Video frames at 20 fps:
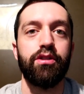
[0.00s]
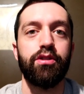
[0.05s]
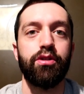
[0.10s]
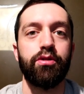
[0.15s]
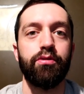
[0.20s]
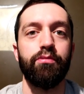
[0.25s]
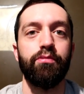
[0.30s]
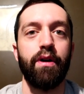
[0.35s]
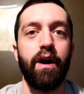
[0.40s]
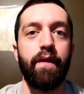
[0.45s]

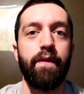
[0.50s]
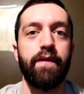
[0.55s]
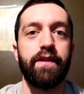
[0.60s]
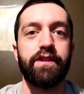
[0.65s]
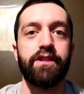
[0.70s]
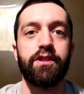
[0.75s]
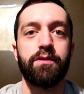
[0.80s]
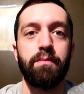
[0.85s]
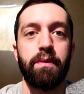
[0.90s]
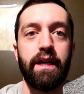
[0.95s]
to run
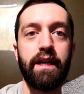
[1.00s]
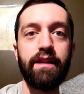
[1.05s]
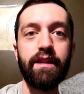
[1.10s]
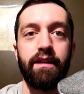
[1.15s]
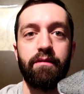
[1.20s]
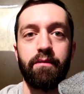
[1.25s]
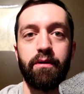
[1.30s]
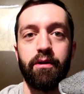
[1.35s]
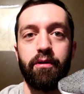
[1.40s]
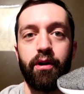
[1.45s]
this speed
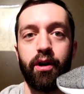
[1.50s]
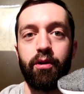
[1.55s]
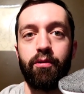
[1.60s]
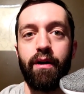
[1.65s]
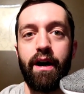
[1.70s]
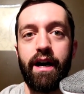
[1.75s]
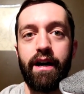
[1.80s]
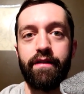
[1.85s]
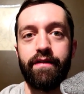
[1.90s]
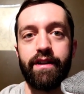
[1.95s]
that would
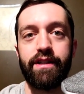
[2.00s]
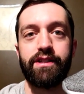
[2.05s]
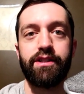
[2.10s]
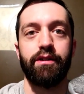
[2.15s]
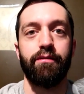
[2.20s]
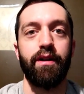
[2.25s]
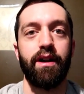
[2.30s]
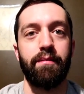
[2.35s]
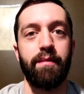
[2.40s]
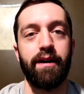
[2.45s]
require this
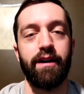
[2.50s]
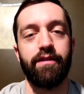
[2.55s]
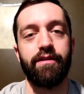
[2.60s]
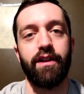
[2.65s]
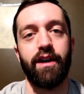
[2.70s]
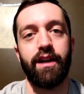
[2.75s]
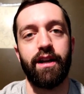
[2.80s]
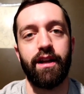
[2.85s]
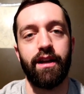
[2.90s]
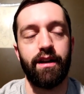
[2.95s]
to run a
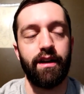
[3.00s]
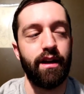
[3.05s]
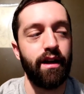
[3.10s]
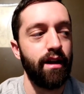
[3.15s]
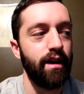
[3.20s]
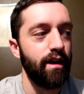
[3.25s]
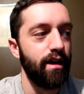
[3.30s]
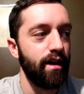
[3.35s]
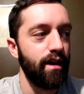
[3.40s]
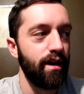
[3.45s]
marathon in.
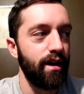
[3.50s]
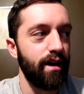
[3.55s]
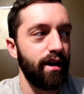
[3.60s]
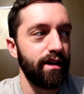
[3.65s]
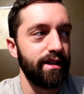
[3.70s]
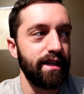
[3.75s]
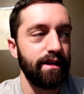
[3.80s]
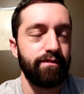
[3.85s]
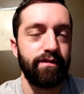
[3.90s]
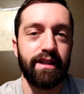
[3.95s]

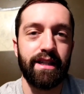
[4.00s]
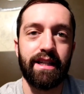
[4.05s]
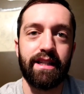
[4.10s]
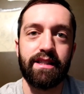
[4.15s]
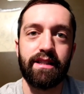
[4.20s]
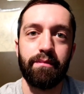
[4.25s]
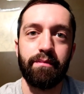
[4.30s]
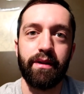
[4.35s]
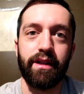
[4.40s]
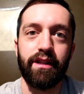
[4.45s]
I definitely
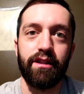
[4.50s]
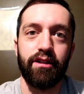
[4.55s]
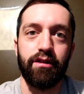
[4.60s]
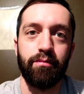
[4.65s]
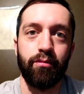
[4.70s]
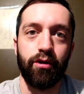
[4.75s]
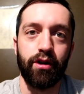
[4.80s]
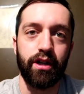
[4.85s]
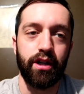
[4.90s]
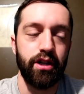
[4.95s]
need something a little
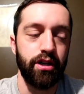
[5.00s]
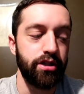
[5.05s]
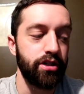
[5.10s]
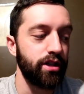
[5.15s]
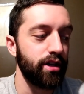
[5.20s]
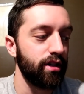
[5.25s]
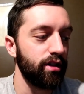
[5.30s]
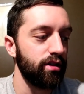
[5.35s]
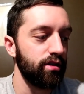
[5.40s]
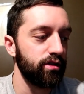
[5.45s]
more
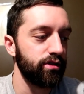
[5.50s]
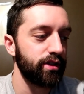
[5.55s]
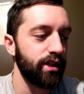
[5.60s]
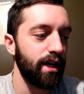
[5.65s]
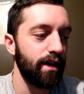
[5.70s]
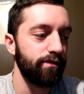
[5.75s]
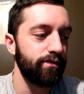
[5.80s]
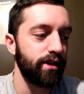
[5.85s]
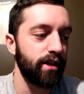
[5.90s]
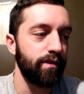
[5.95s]
cushioned, a little
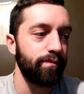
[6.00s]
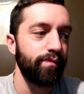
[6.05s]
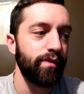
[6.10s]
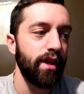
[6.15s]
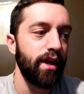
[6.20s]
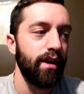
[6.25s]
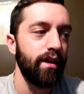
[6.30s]
softer.